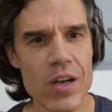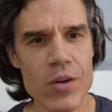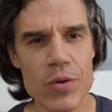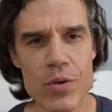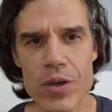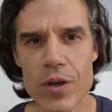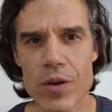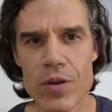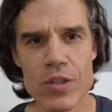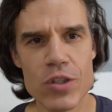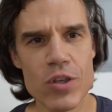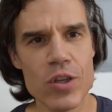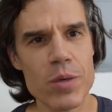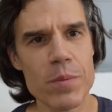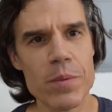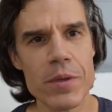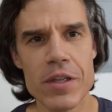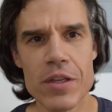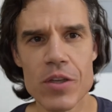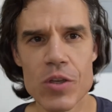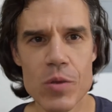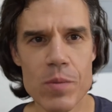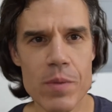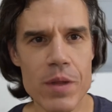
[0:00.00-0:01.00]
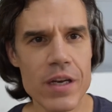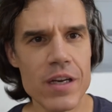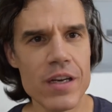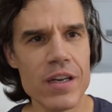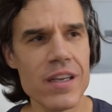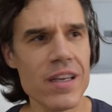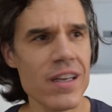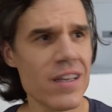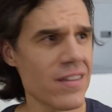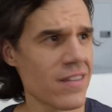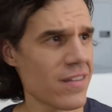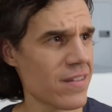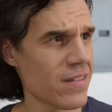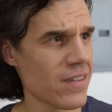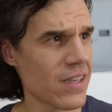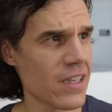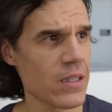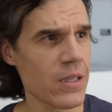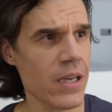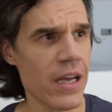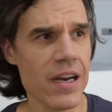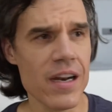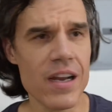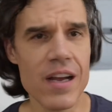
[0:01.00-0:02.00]
Who knows, could have been the humidity.
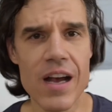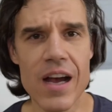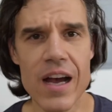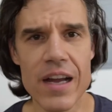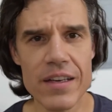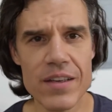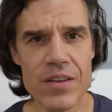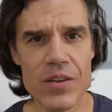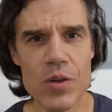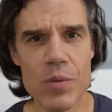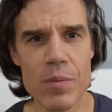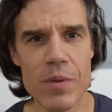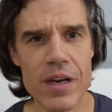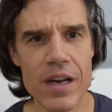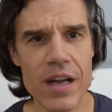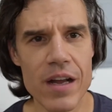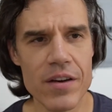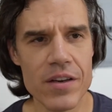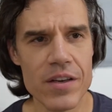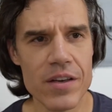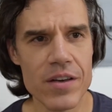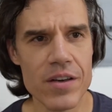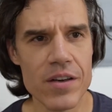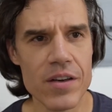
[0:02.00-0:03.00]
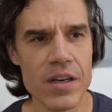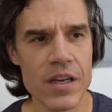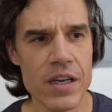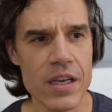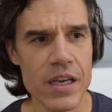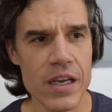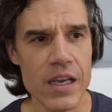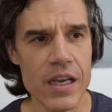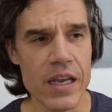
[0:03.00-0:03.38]
It's kind of hot and humid out here.